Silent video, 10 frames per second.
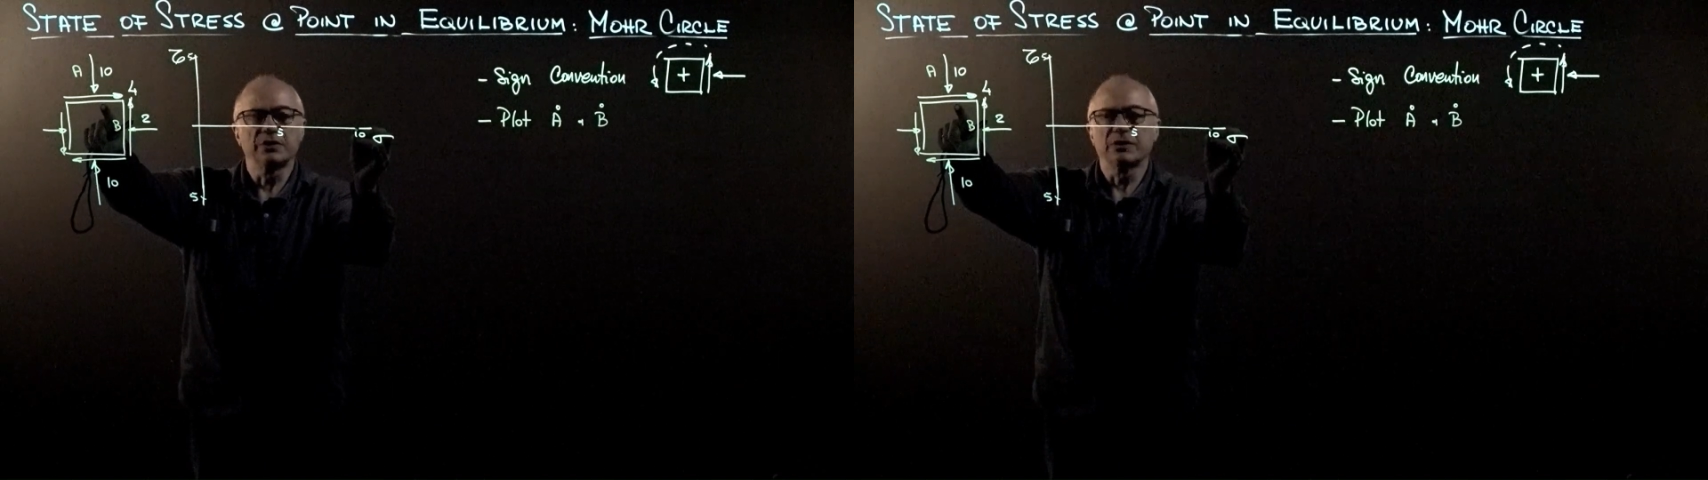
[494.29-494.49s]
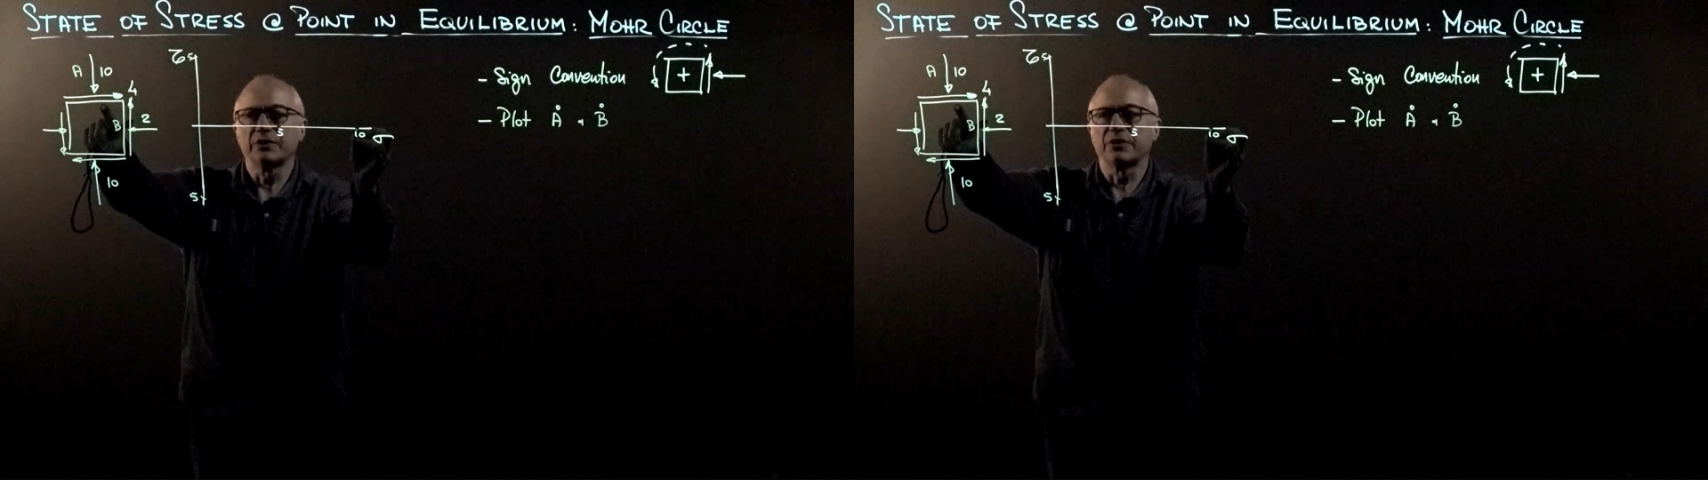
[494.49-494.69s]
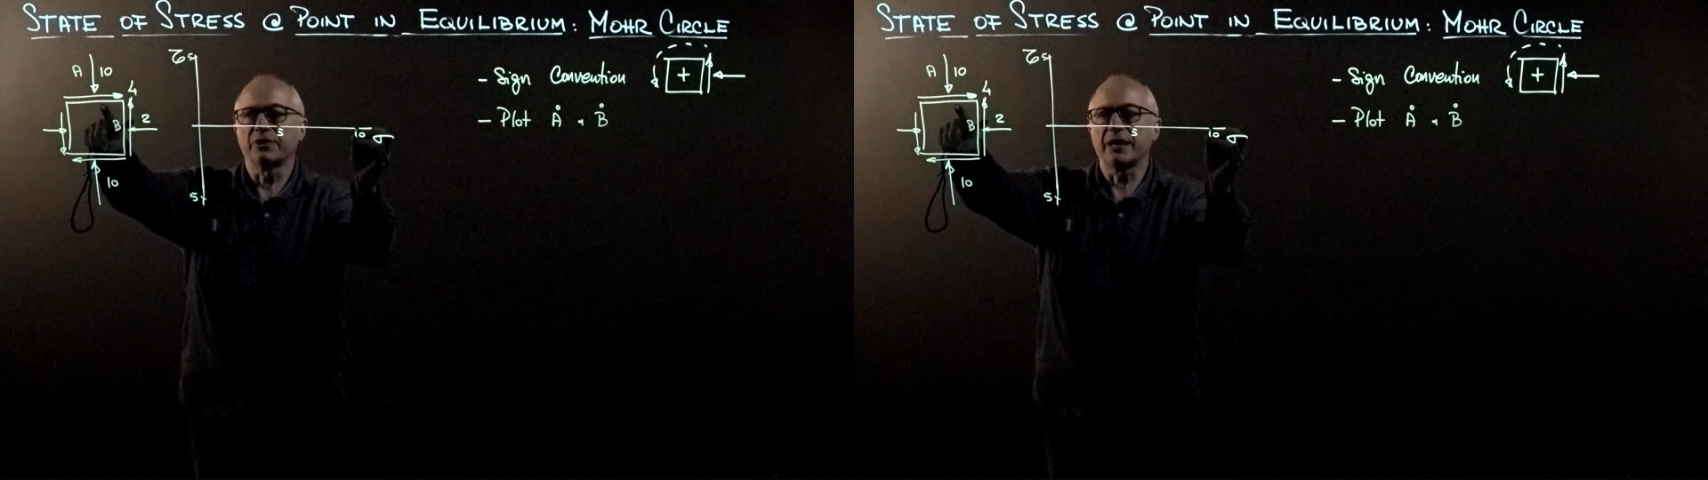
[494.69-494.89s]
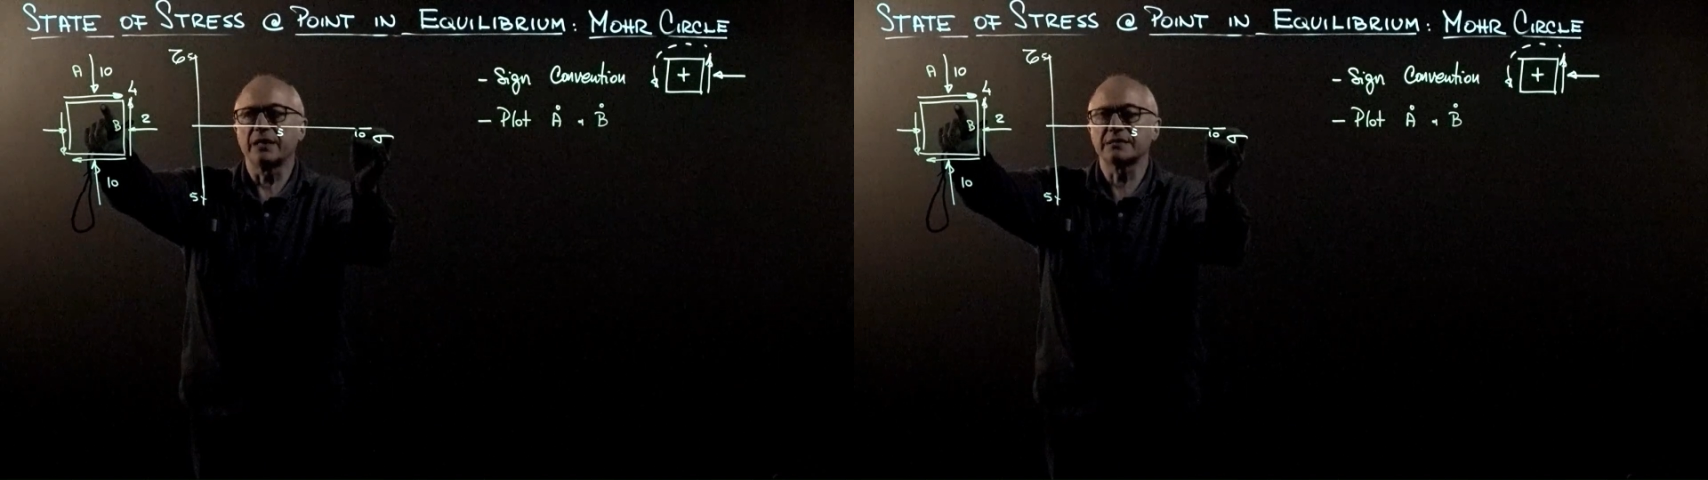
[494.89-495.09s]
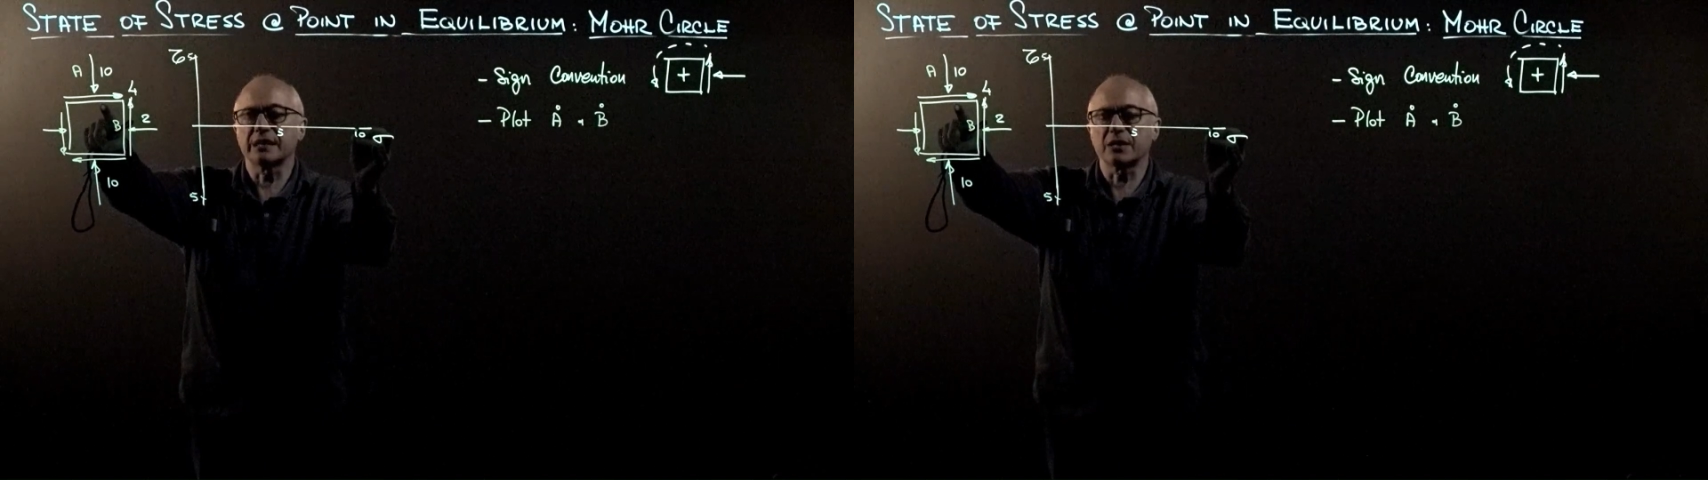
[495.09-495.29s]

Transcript: creates a